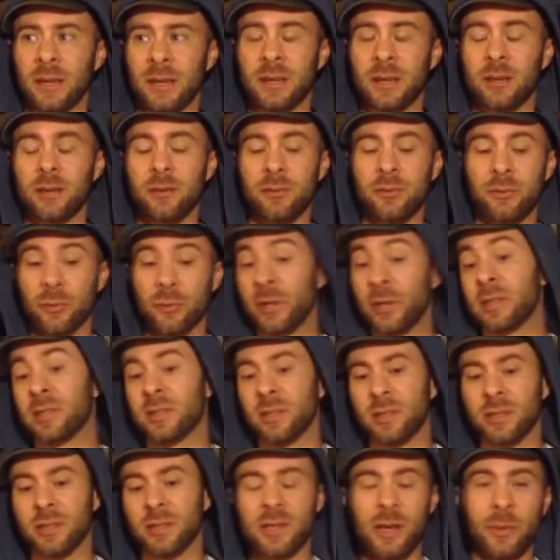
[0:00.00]
Like for
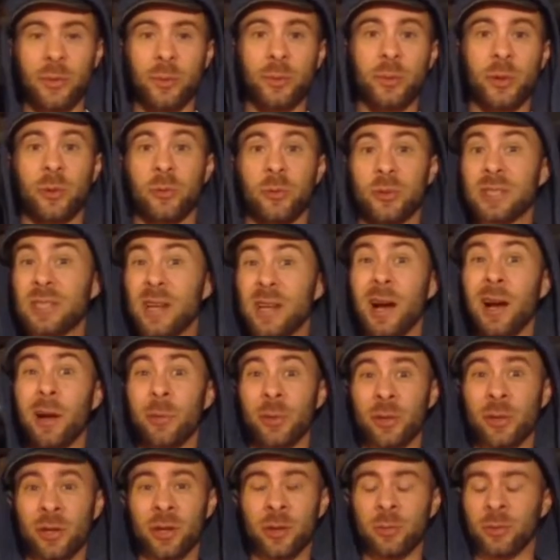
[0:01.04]
instance, I've been playing with
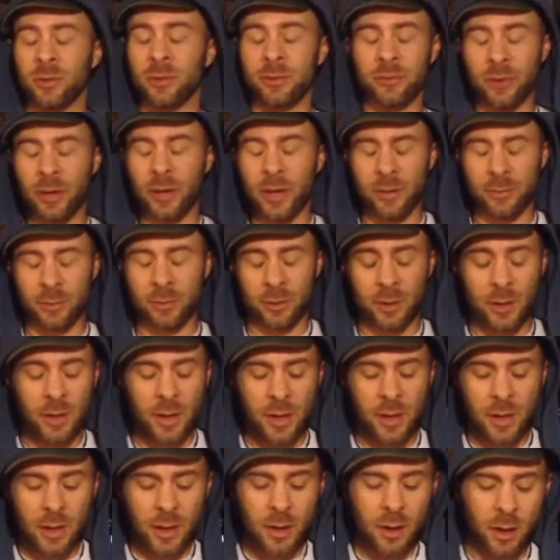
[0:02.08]
Tom and Youngblood
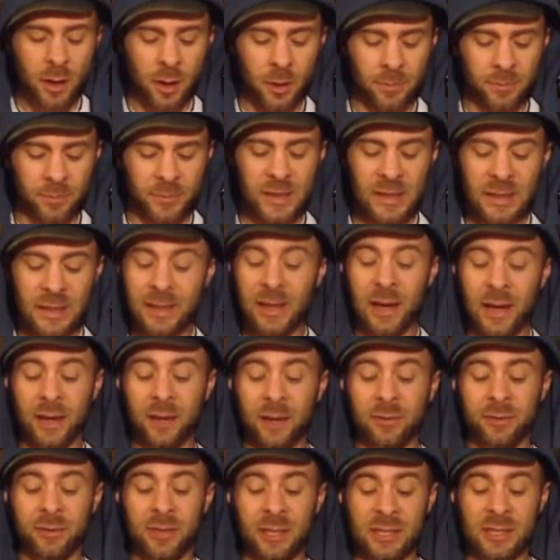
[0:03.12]
forever. He
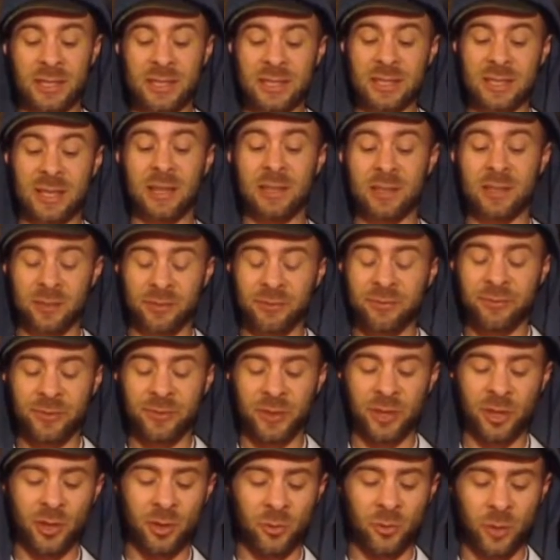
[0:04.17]
kind of can sense and
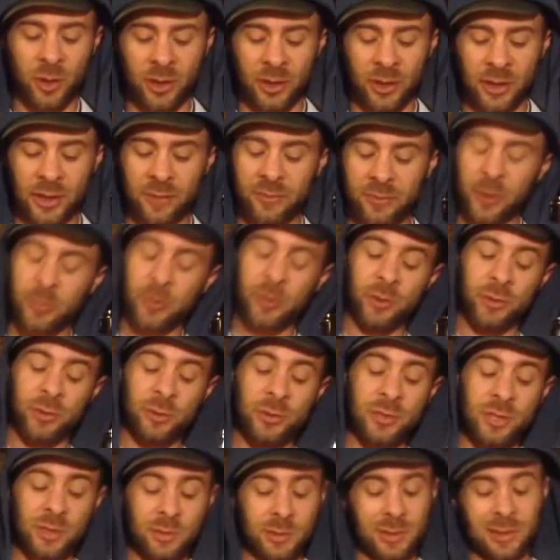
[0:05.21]
feel where like if I'm
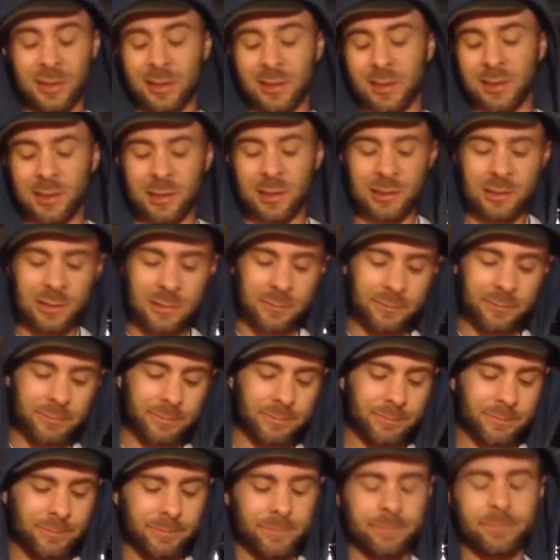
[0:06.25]
going to do something like this,